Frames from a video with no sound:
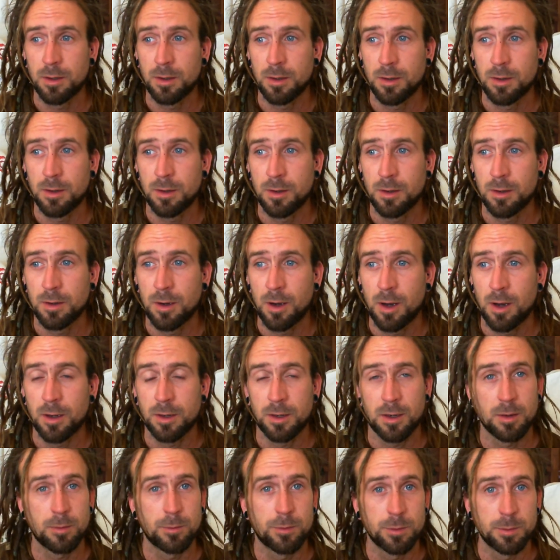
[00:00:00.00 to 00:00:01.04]
I come from a
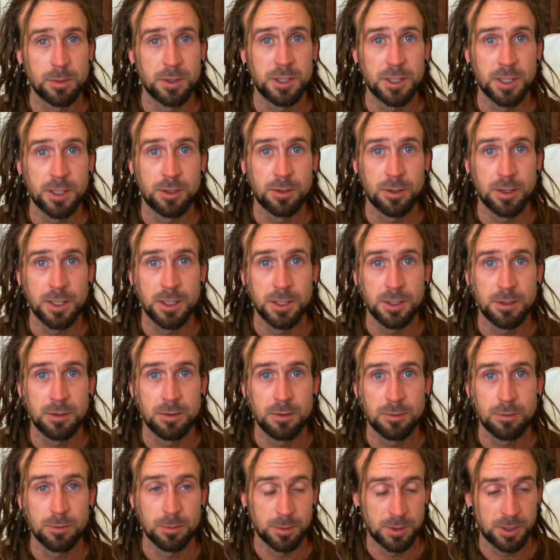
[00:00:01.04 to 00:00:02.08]
generation
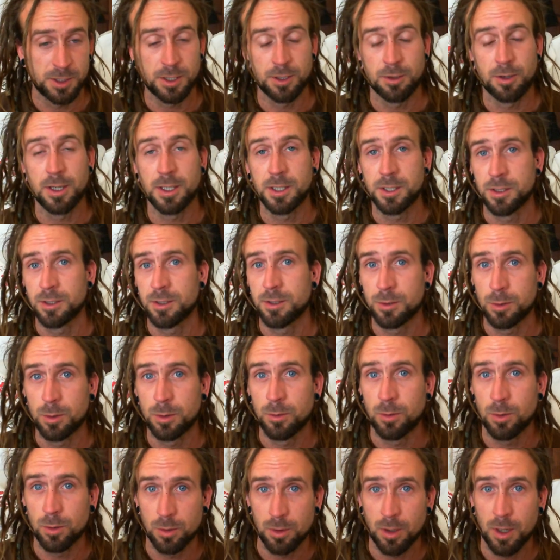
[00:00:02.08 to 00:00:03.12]
who are all
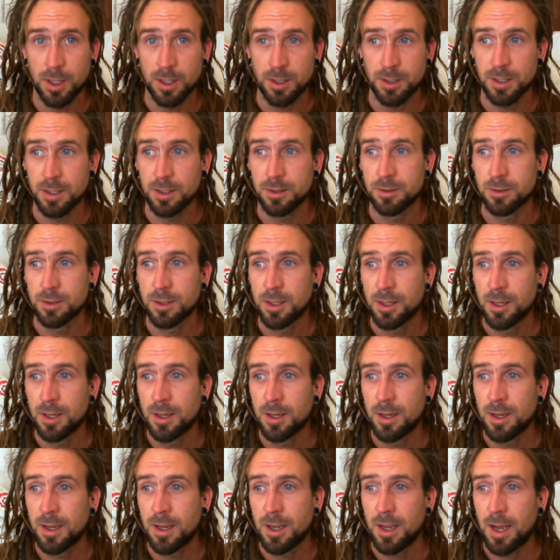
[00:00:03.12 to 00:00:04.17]
like this,
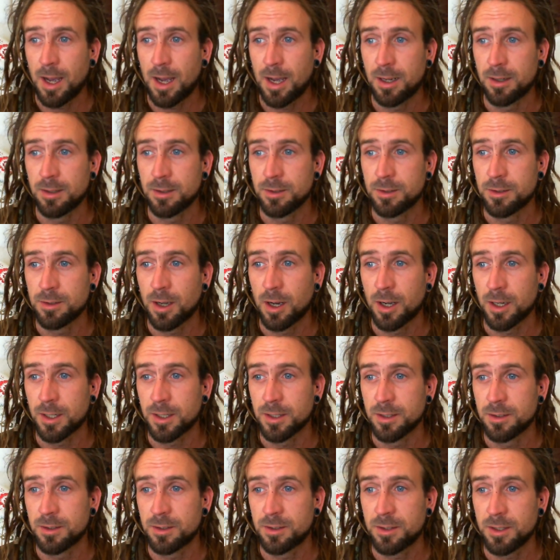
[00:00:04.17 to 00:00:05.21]
and I can
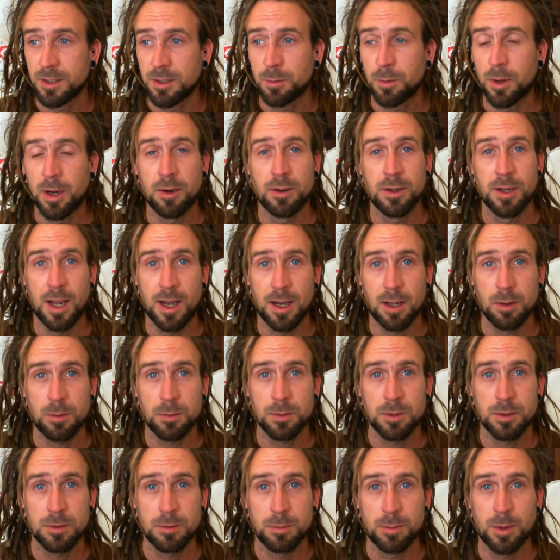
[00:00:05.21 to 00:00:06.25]
see where it helps, but
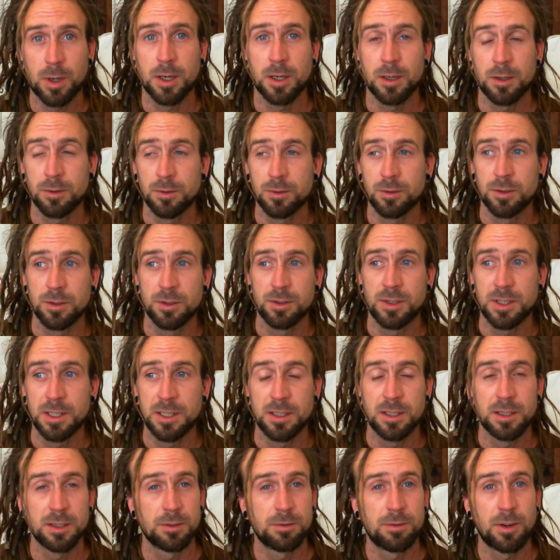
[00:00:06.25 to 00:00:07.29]
I can also see that it's
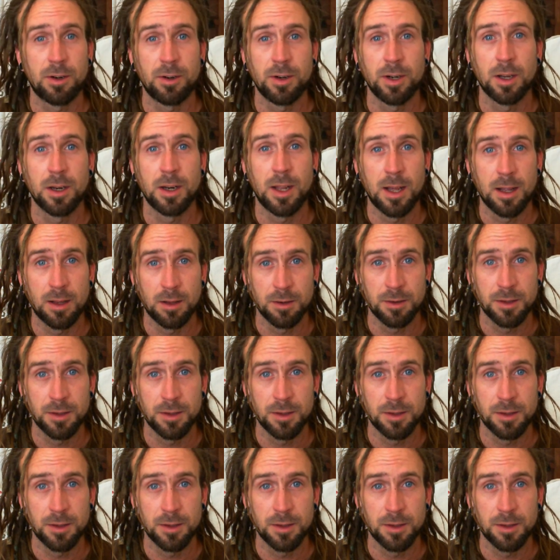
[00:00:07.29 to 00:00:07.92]
very unhealthy.